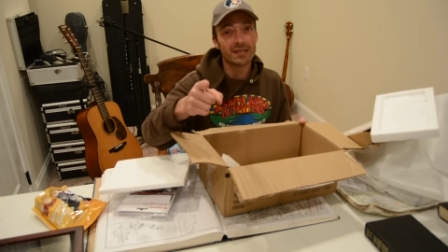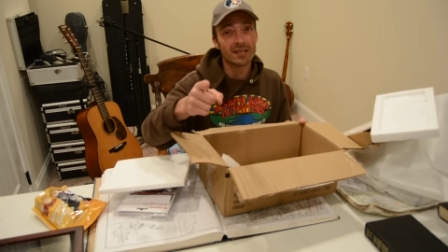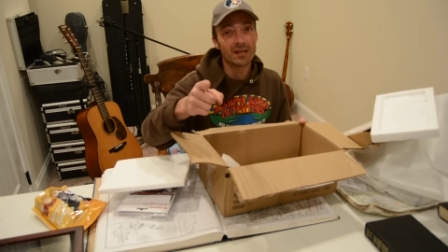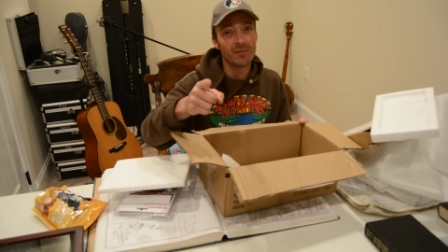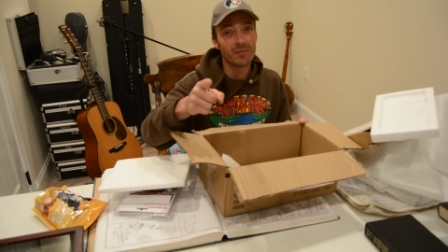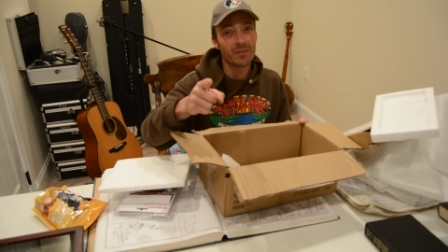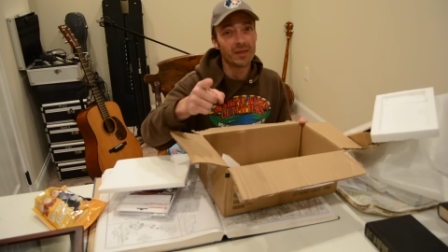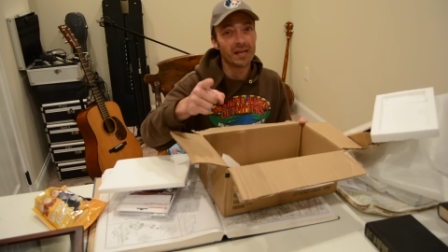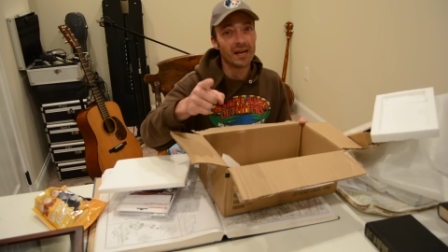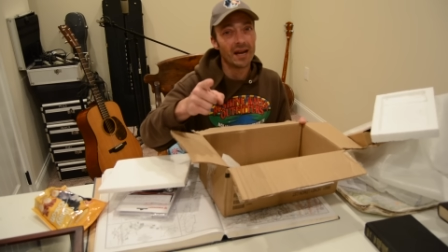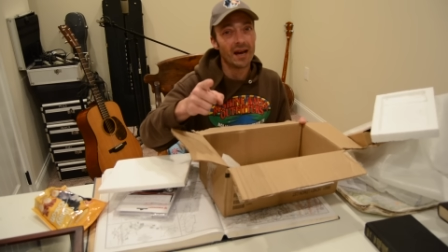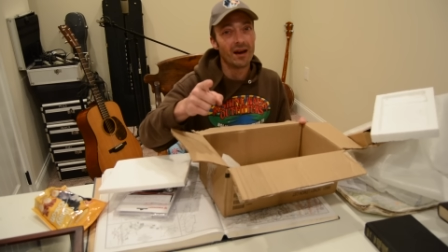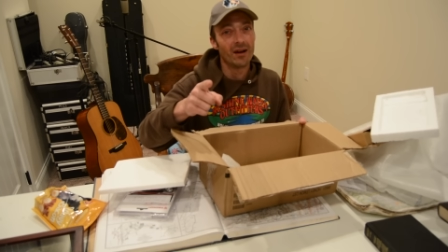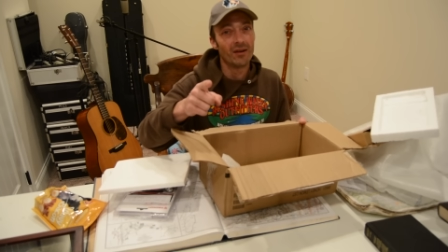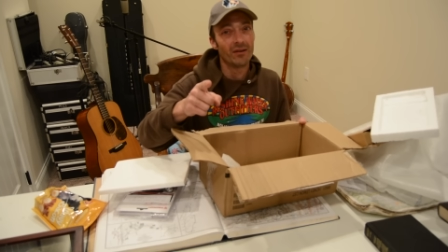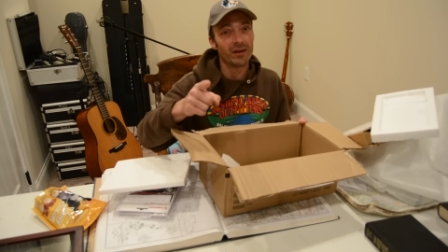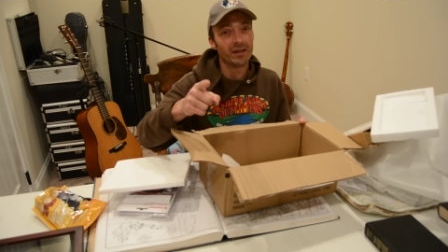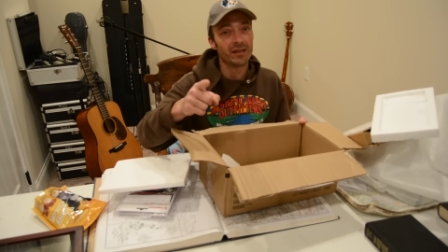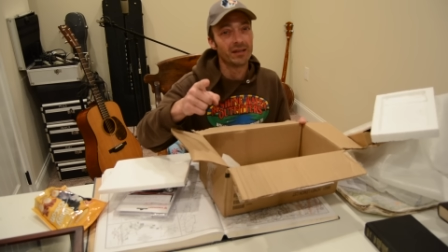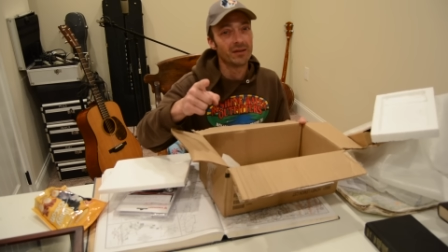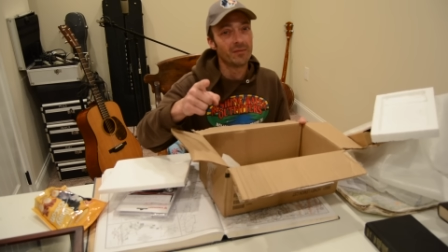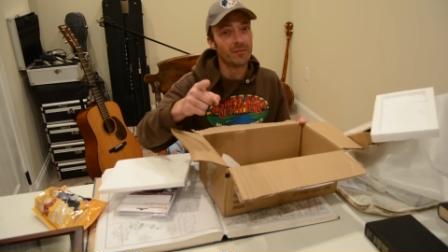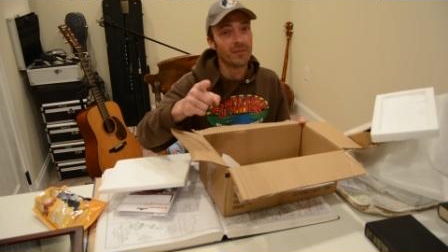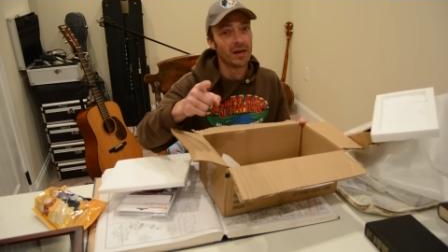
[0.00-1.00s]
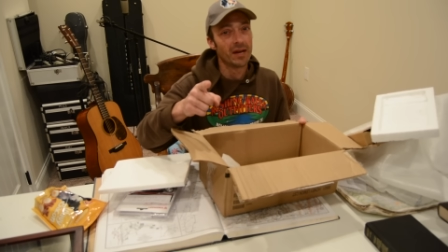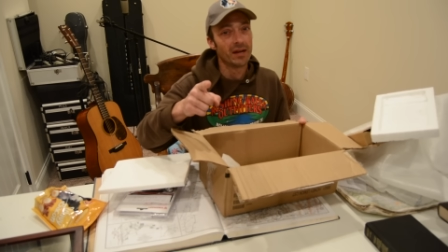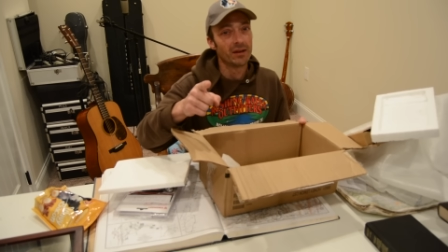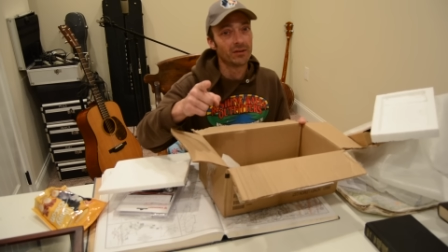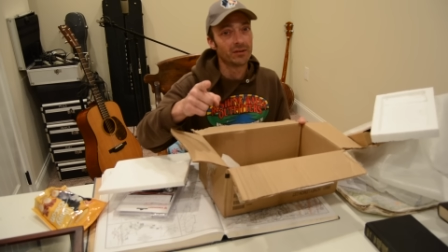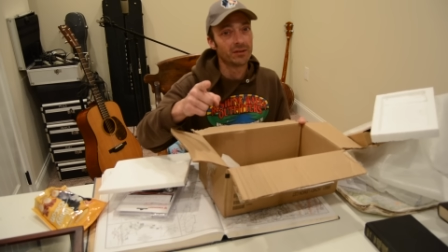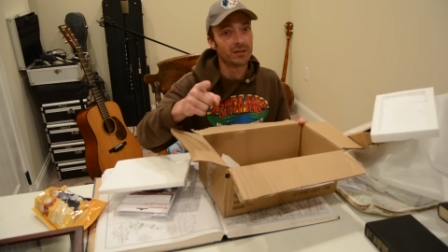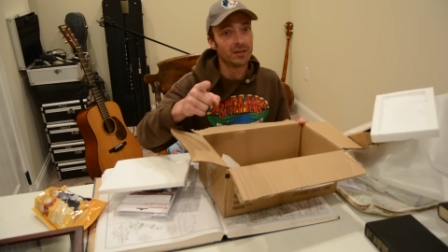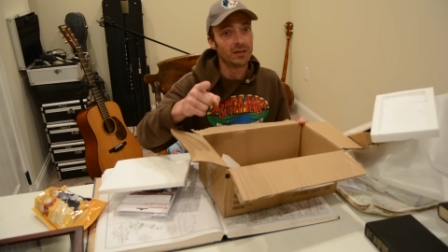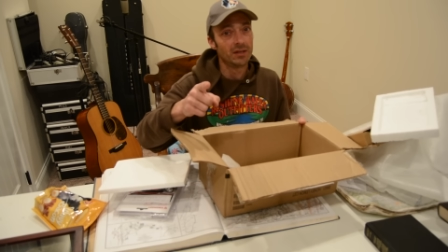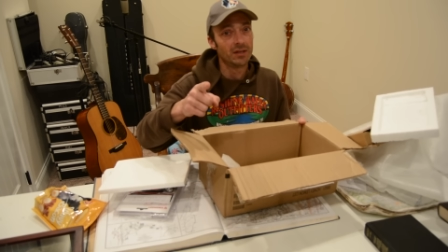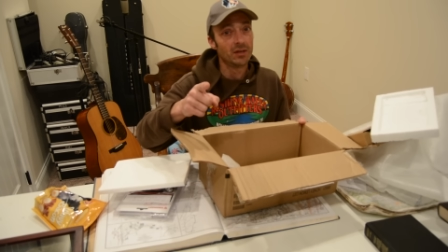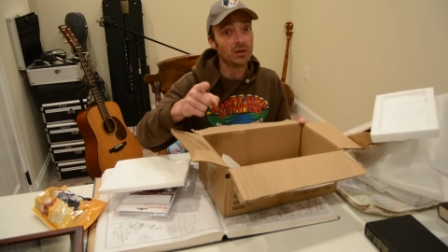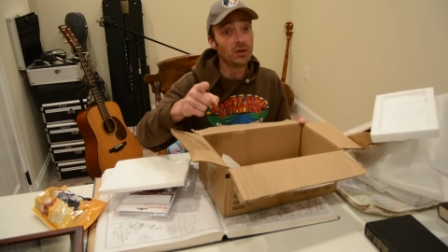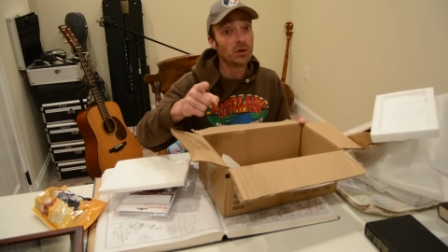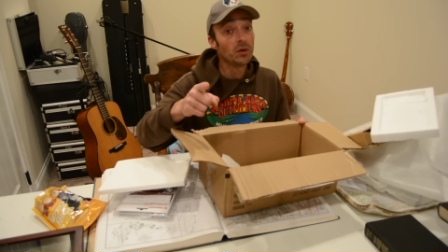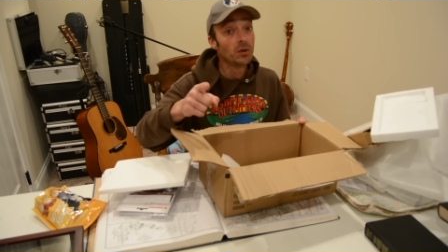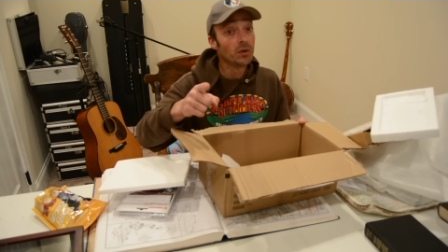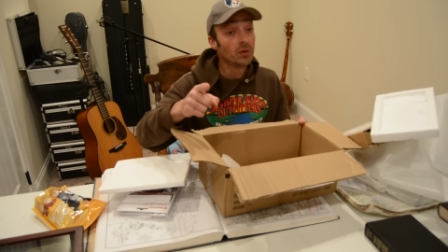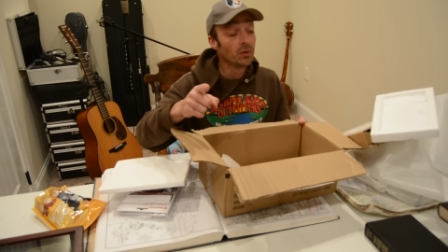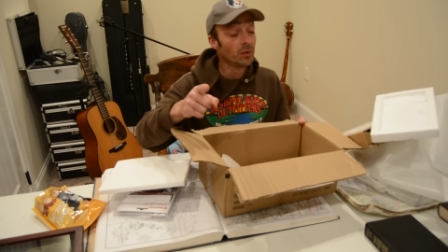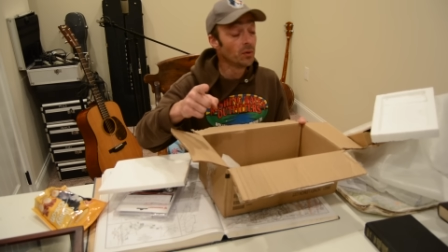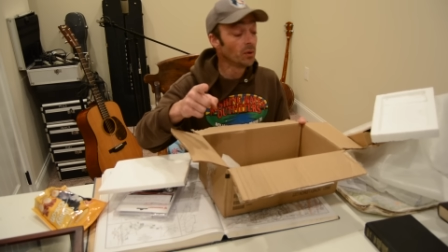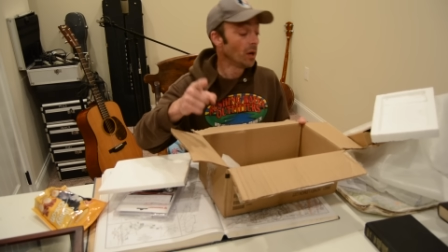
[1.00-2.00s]
something out in the mail to
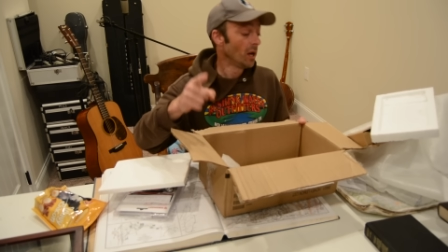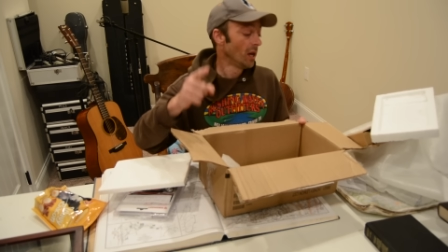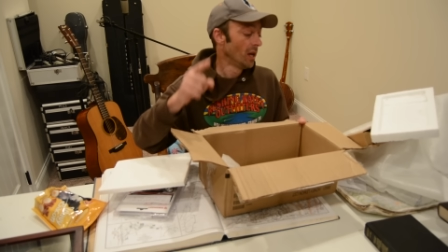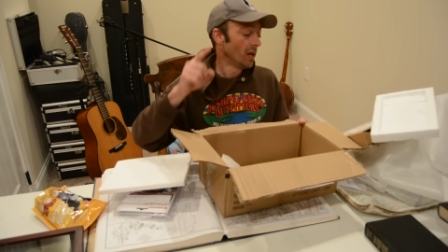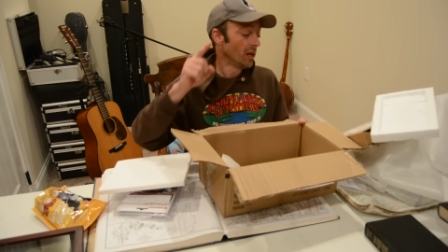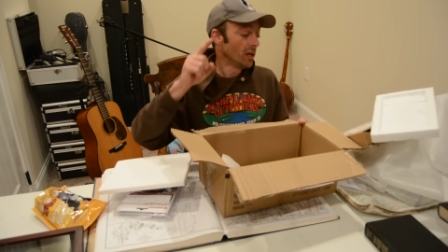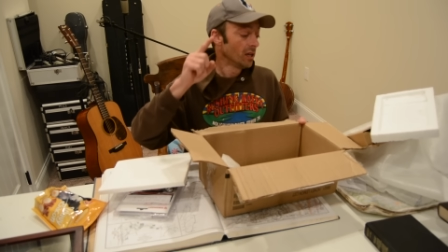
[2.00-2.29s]
you,